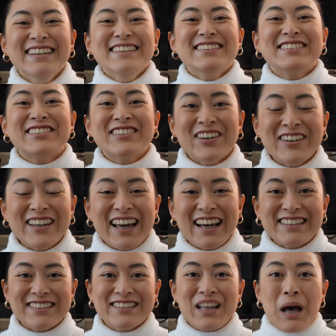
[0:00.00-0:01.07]
So
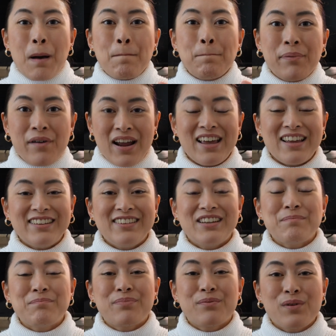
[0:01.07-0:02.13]
yes, the bread.
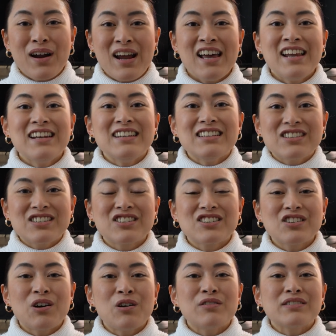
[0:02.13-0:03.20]
The bread is
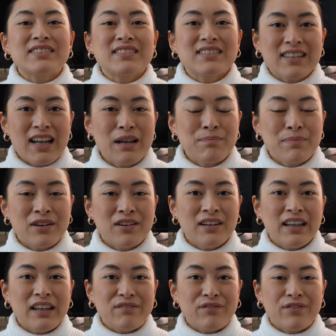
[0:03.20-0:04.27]
so staple
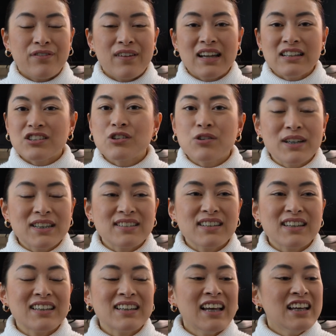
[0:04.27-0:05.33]
in French
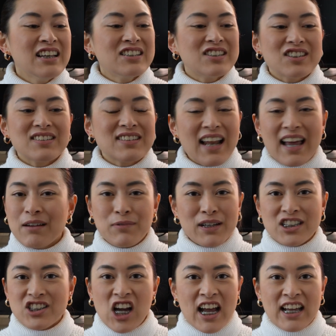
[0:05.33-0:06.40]
cuisine. Just like
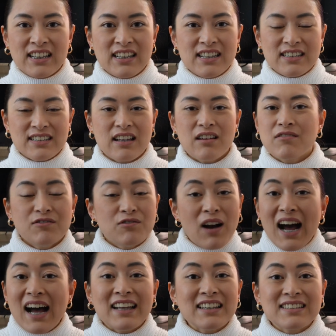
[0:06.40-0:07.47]
we Chinese,
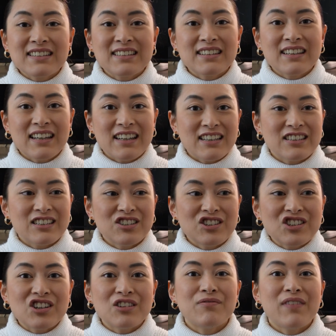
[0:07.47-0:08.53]
rice is,
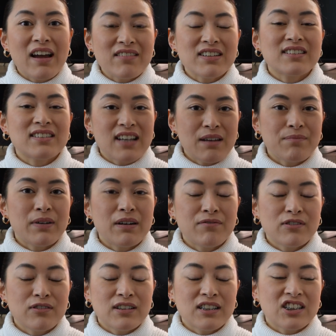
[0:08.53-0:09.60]
very staple
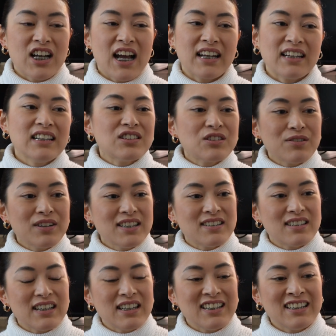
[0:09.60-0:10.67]
to the Chinese
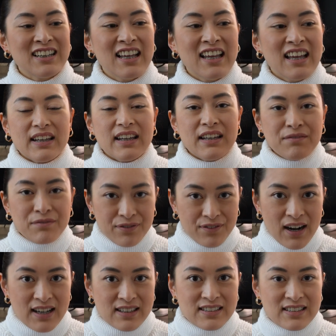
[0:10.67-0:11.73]
cuisine. In
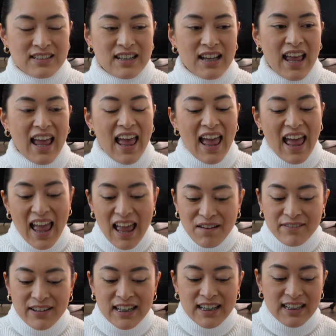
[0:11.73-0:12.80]
France,
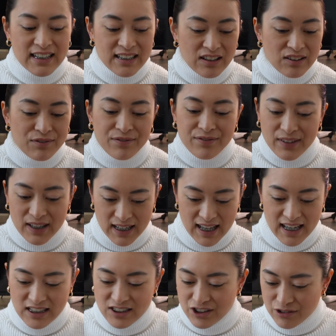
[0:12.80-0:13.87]
every little
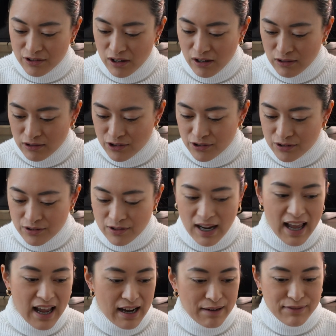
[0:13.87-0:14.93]
village you go to,
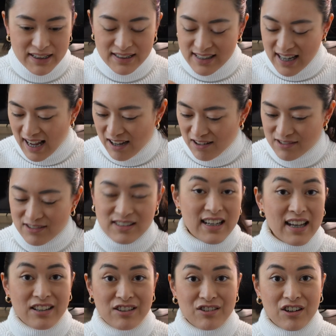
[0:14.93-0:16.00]
every town
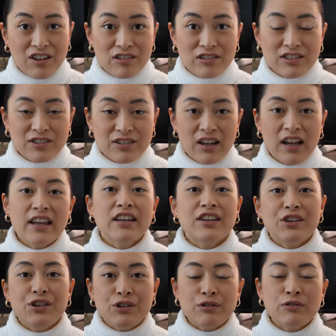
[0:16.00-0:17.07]
that you go to,
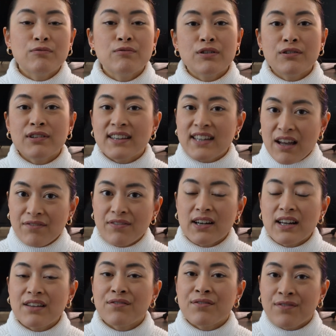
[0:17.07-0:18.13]
you will
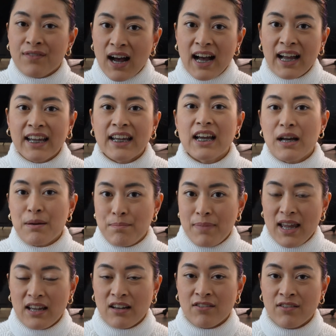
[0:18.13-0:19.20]
definitely find a
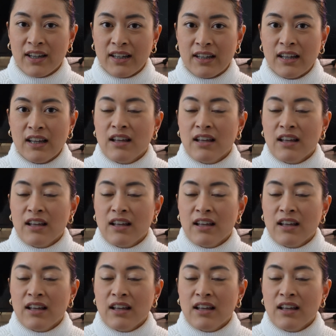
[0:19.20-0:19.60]
bakery.